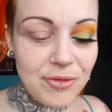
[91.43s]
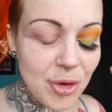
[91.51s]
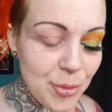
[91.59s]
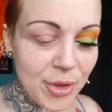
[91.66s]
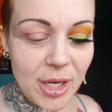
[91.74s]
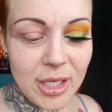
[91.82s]
I've
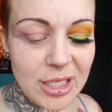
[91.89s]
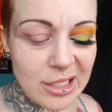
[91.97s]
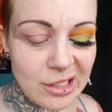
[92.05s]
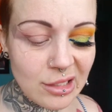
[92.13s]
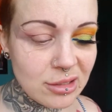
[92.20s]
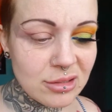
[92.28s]
not put
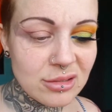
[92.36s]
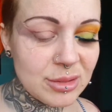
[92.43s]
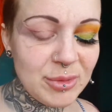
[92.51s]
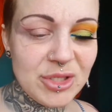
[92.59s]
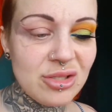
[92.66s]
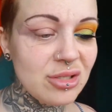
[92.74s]
anything
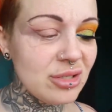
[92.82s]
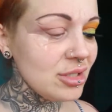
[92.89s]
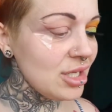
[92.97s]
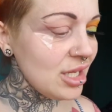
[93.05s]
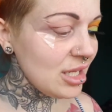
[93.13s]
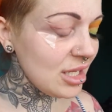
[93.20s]
special
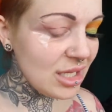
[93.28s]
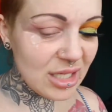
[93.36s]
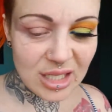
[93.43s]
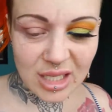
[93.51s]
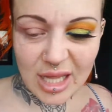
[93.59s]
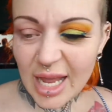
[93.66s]

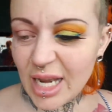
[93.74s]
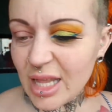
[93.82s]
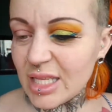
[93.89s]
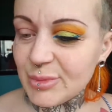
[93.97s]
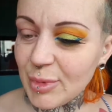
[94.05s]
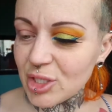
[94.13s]

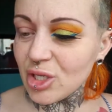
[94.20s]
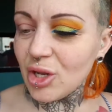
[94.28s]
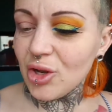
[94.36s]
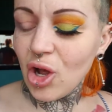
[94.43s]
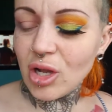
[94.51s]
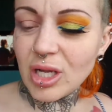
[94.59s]

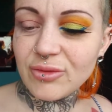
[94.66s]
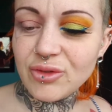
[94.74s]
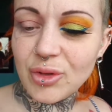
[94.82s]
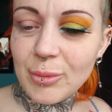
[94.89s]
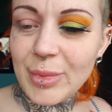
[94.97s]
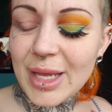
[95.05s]
on. All I've
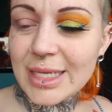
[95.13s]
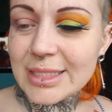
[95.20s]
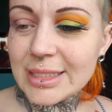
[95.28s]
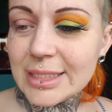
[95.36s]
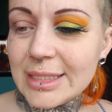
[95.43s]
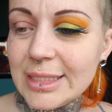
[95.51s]
done
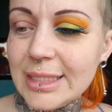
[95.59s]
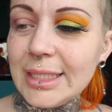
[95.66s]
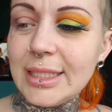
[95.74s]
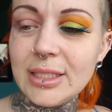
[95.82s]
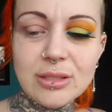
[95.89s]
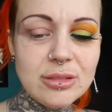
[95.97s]
basically
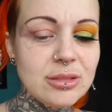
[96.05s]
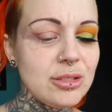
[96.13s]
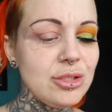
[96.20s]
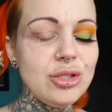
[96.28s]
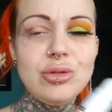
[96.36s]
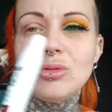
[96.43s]

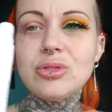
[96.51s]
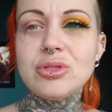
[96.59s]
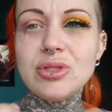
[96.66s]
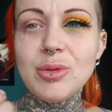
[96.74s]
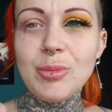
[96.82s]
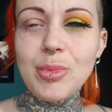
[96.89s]
is used
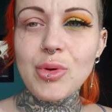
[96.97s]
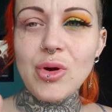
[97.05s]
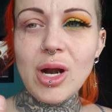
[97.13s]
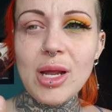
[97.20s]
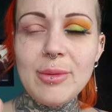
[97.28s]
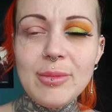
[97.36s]
some
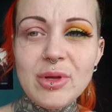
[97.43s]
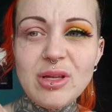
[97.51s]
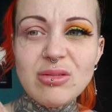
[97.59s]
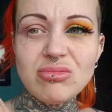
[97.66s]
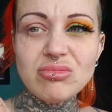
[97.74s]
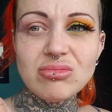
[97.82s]

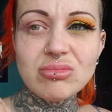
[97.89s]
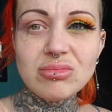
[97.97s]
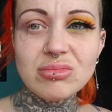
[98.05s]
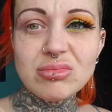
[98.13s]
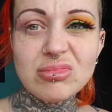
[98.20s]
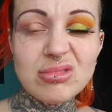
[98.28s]
primer.
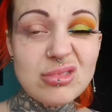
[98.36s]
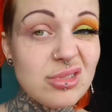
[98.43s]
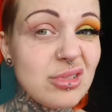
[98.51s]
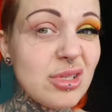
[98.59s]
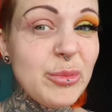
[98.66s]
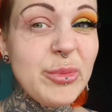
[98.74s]

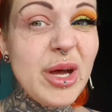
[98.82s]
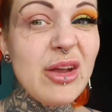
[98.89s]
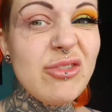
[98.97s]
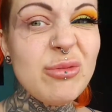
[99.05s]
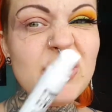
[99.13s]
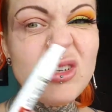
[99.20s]
You can
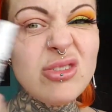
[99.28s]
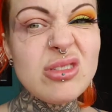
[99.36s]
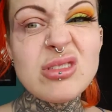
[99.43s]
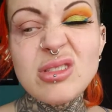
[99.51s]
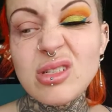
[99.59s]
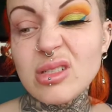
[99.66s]
buy it from your
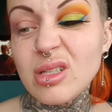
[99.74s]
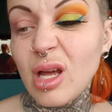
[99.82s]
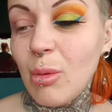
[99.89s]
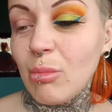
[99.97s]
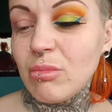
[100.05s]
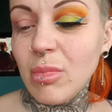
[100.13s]
drugstores
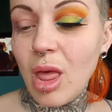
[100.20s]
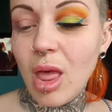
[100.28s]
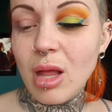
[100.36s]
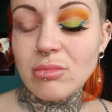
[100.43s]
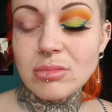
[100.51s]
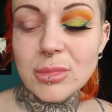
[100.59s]
out
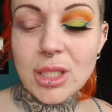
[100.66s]
there.